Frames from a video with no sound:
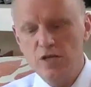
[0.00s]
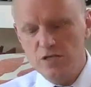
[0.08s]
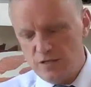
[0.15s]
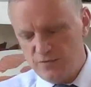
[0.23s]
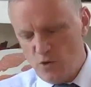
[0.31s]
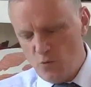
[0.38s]

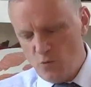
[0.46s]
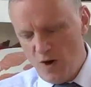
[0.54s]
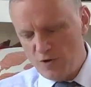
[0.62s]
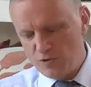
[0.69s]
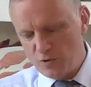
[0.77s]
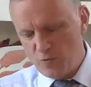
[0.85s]
So if you're
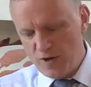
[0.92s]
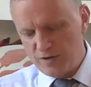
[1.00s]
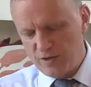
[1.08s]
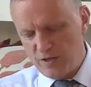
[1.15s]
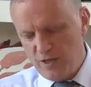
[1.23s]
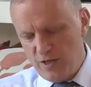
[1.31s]
wondering
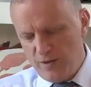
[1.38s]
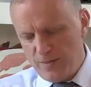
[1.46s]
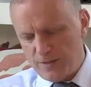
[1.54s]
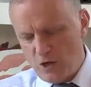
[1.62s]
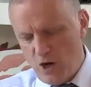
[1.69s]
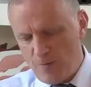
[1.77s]
whether
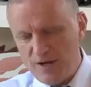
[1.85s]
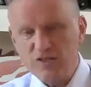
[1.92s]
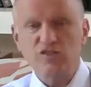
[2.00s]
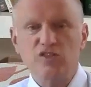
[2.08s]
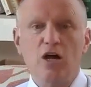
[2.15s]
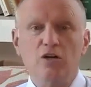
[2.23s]

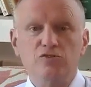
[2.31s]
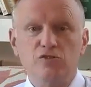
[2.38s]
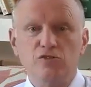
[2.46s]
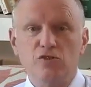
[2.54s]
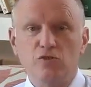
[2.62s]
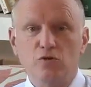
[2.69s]
chiropractic is the
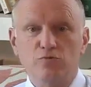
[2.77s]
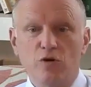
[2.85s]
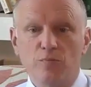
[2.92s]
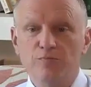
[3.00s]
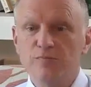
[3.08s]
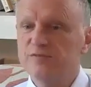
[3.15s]
answer to your
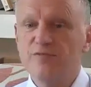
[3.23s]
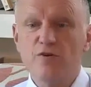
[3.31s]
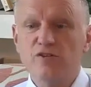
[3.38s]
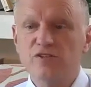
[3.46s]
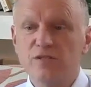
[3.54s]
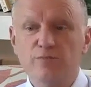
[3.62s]
problem, it's
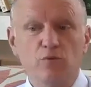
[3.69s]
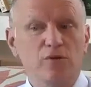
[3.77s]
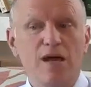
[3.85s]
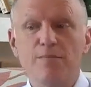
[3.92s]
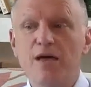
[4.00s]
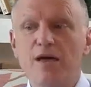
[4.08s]
very simple.
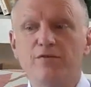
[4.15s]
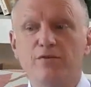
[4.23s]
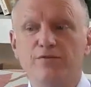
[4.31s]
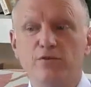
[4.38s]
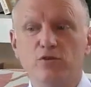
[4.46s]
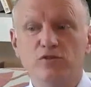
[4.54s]
Come have
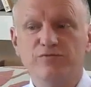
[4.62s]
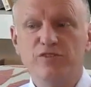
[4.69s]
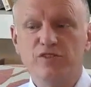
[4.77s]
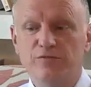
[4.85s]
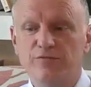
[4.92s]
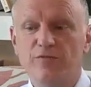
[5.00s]
your first
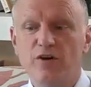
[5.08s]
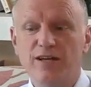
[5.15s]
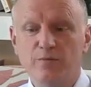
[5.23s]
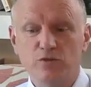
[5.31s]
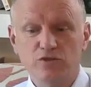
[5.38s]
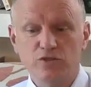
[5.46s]
visit,
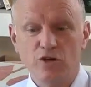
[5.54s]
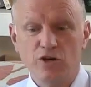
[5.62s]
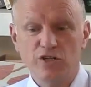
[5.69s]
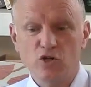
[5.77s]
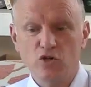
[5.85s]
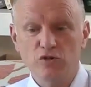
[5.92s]
find out what's
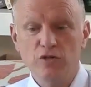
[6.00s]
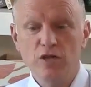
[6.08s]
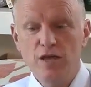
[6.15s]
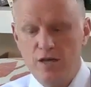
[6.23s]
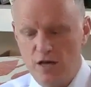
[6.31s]
going on.